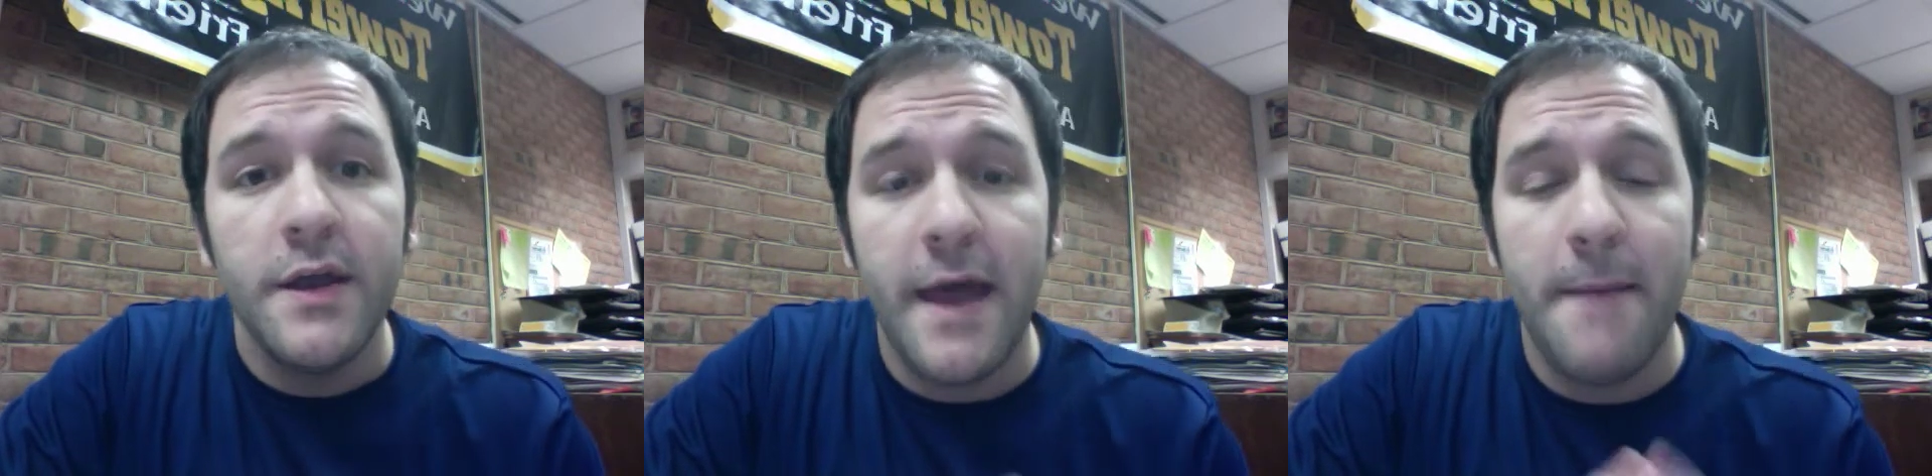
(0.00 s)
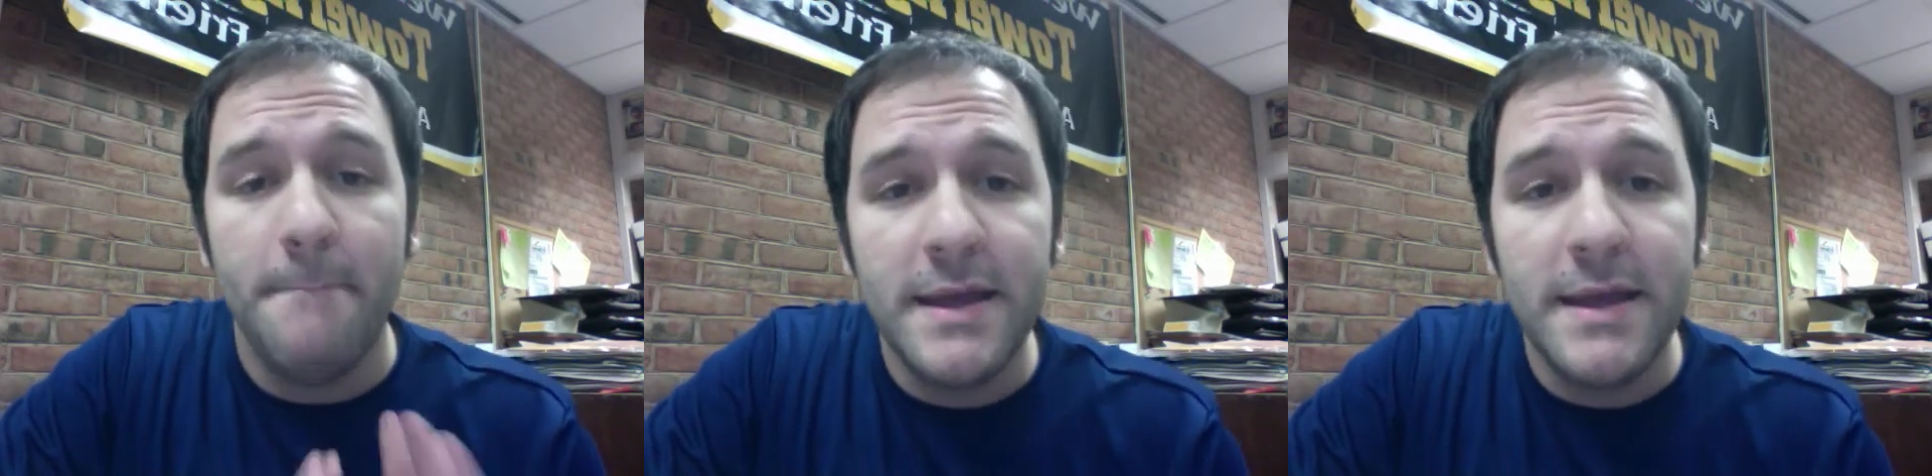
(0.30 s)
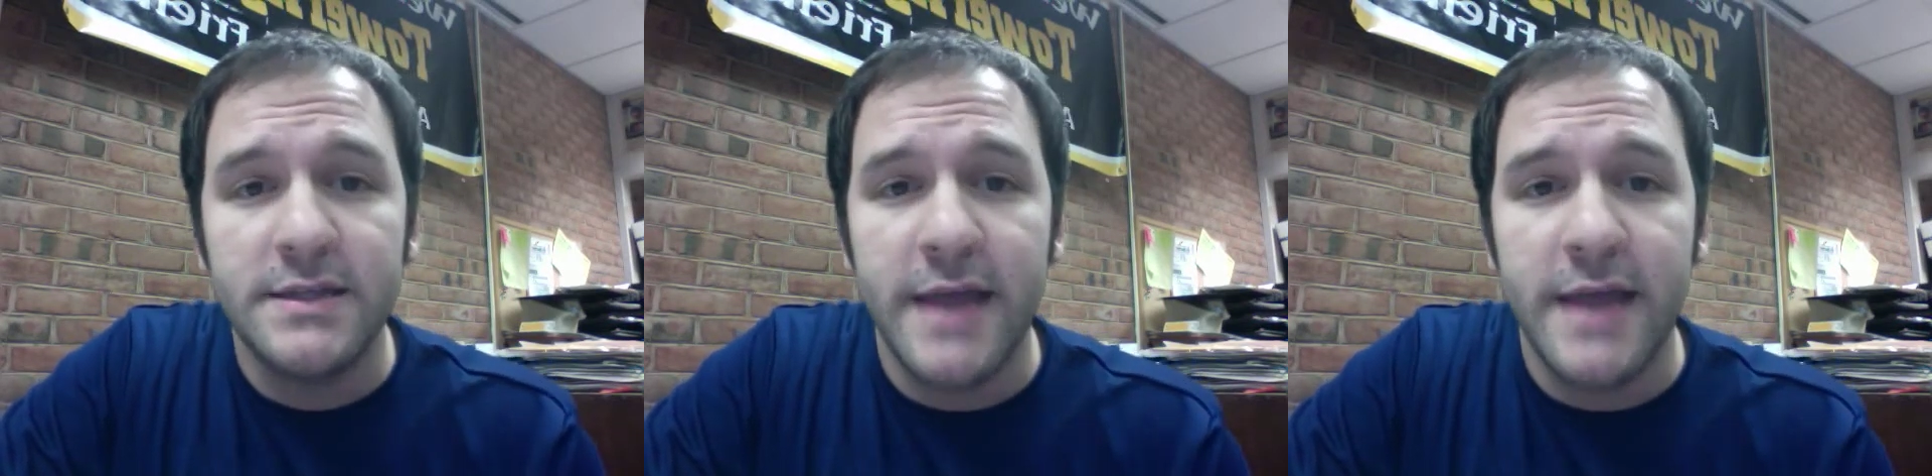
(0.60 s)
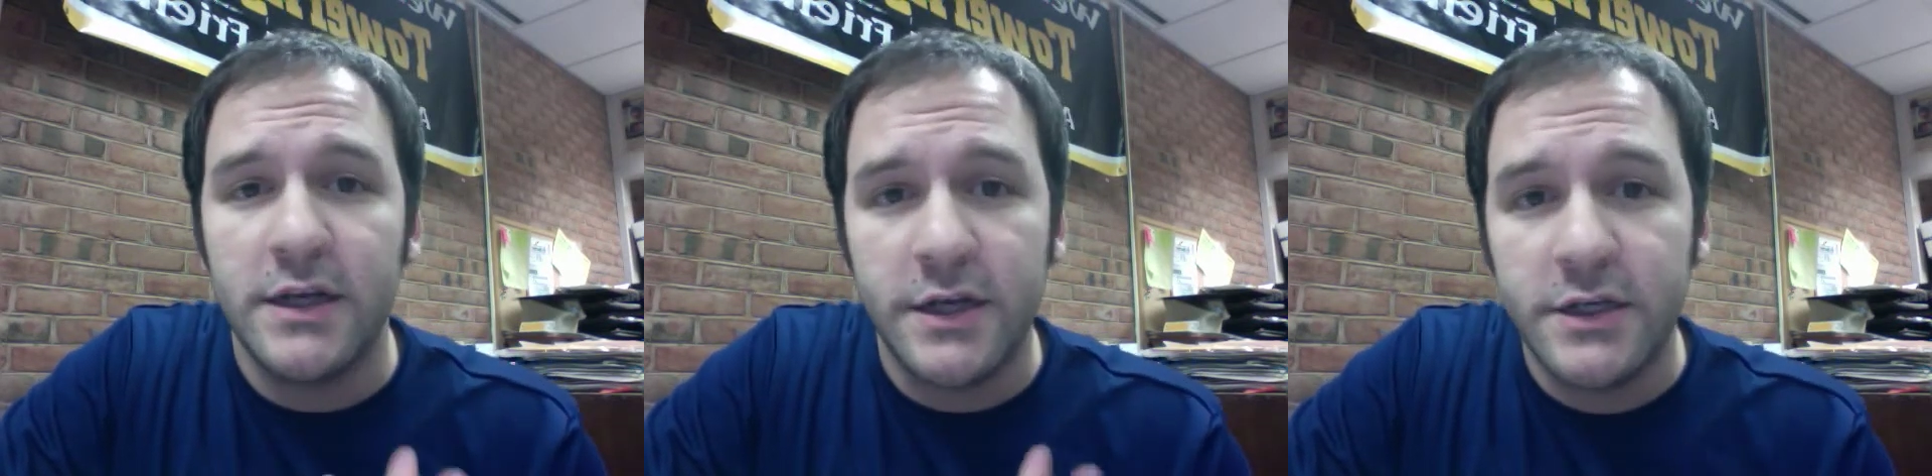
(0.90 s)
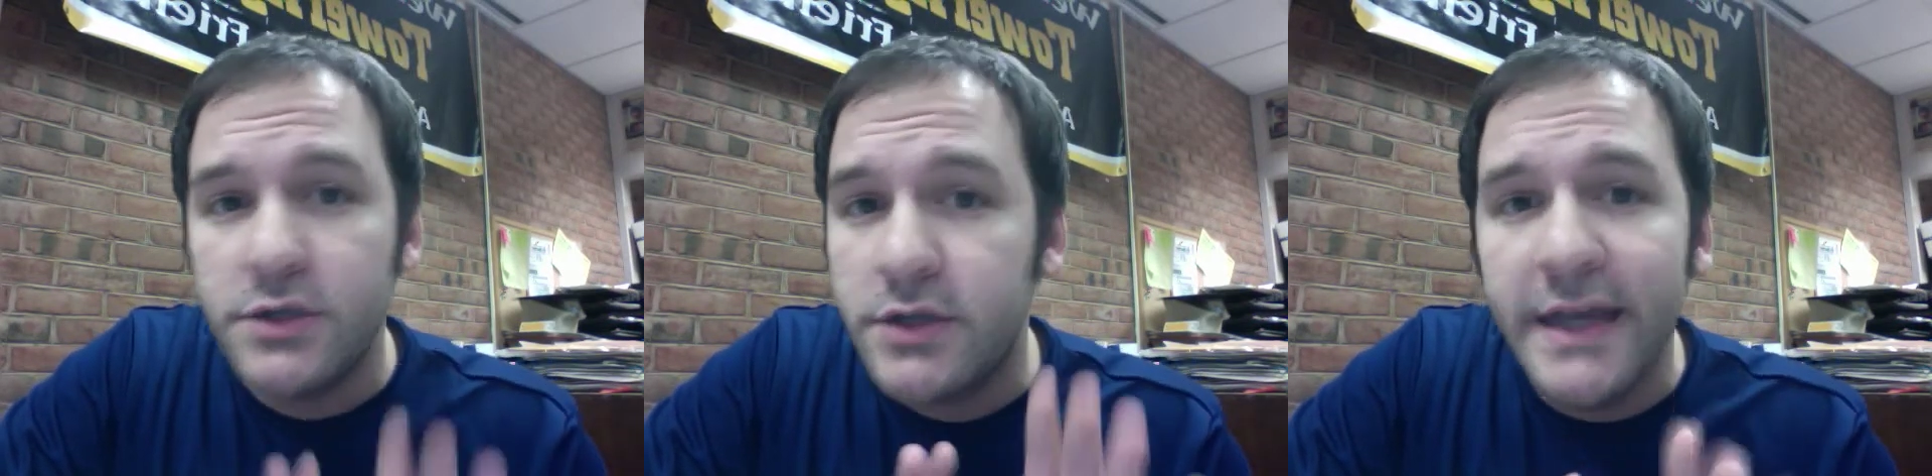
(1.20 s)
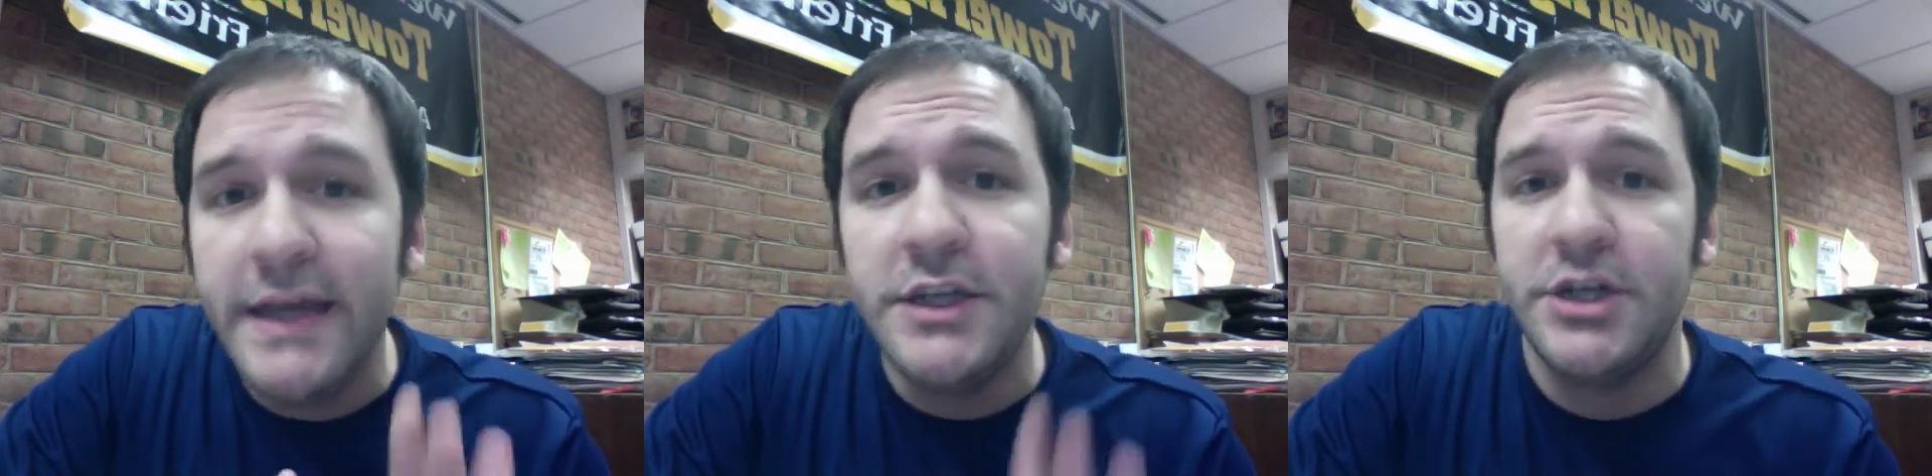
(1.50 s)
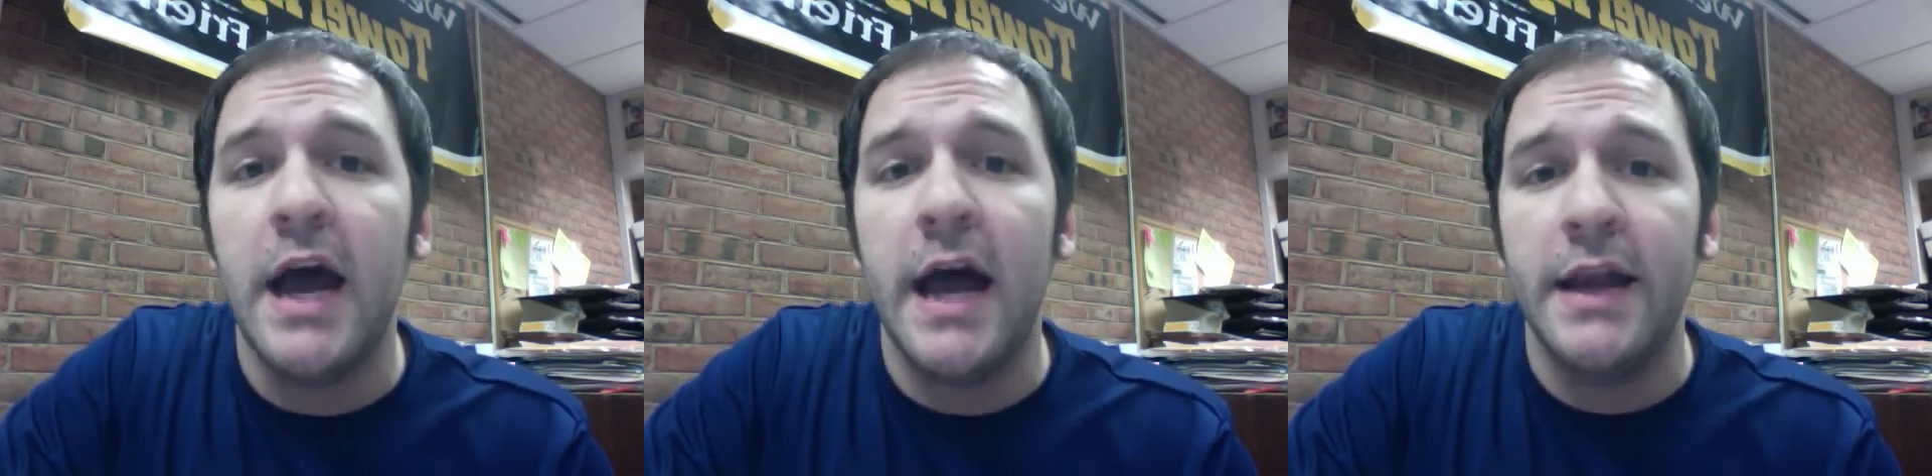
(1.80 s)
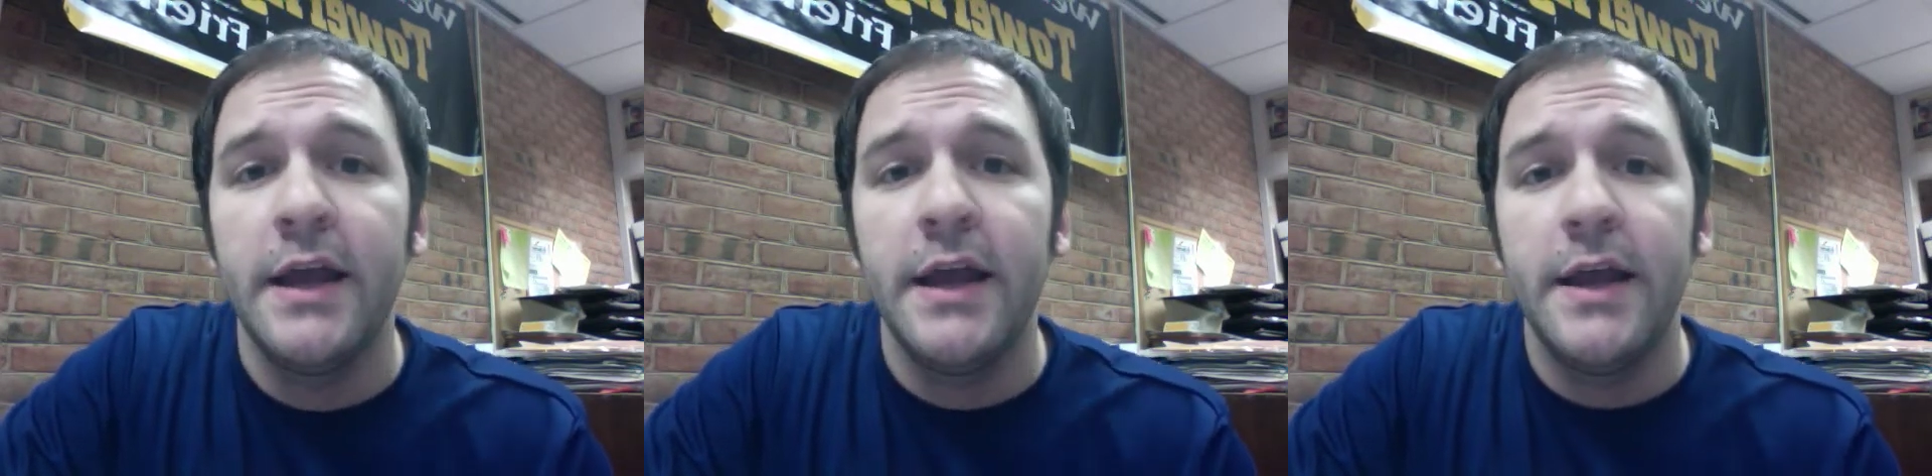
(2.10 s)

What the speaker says: that missed that key shot